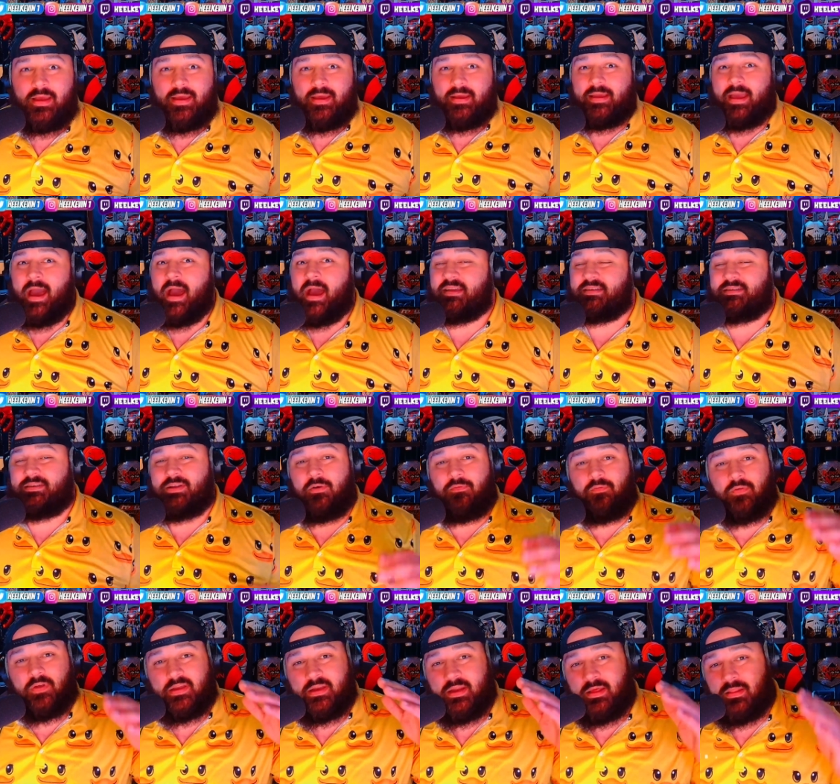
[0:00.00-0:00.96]
Guys, don't
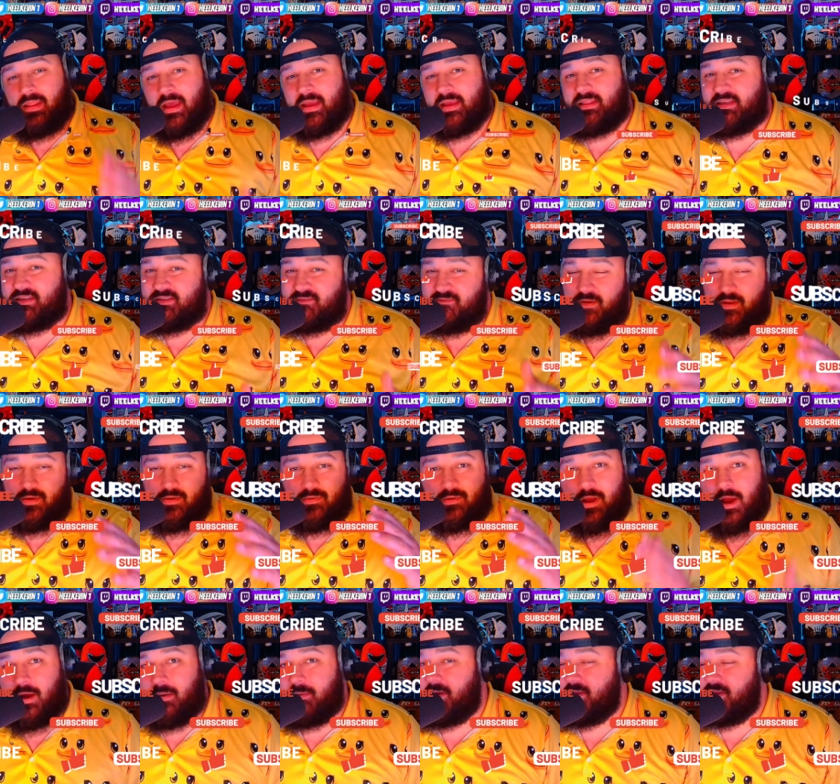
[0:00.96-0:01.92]
forget to like this video,
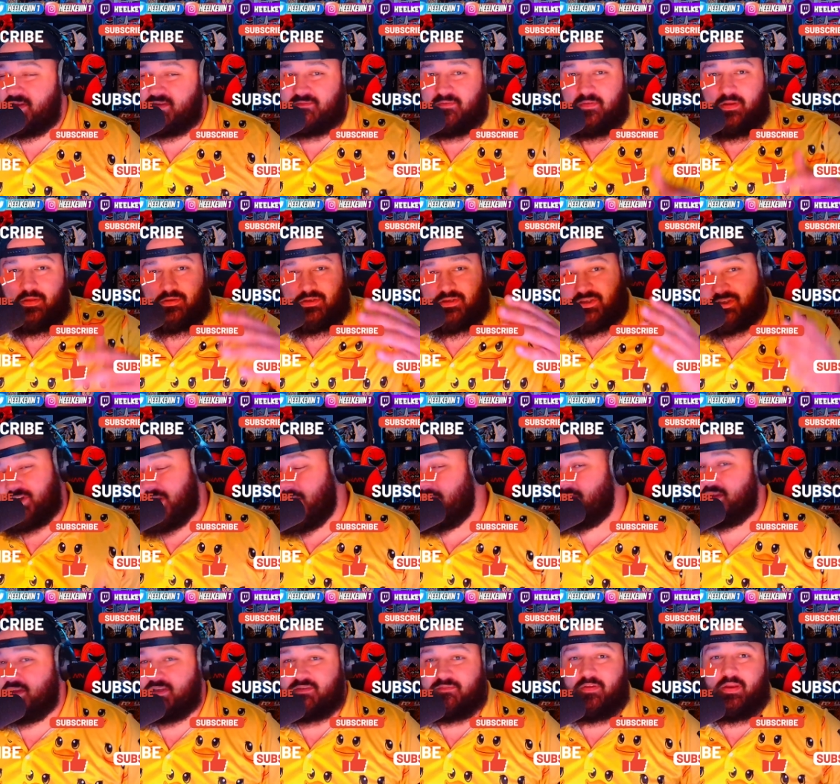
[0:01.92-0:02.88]
comment on this video, share
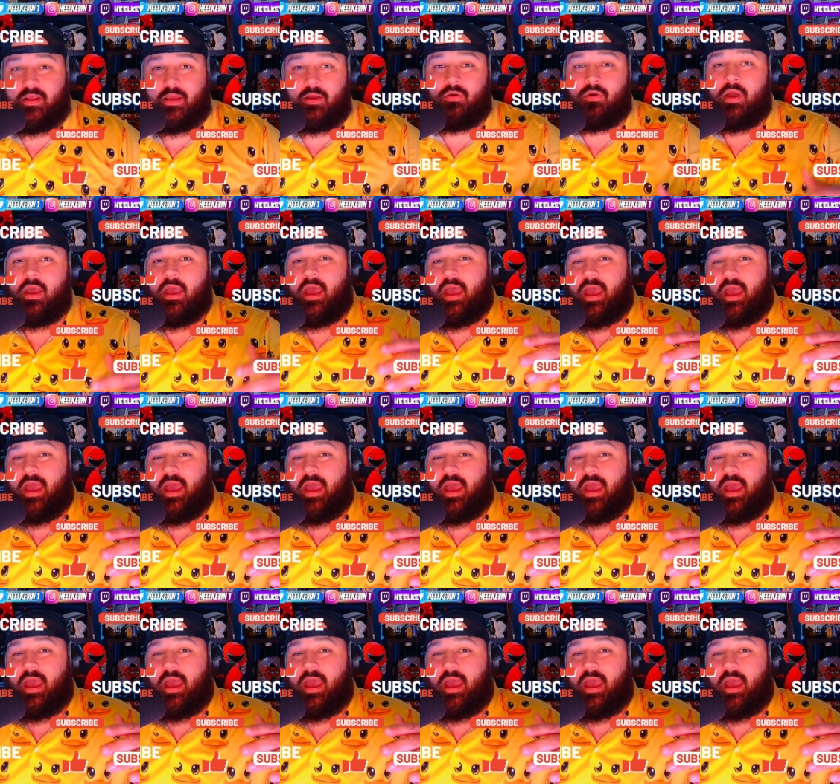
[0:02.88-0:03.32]
this video,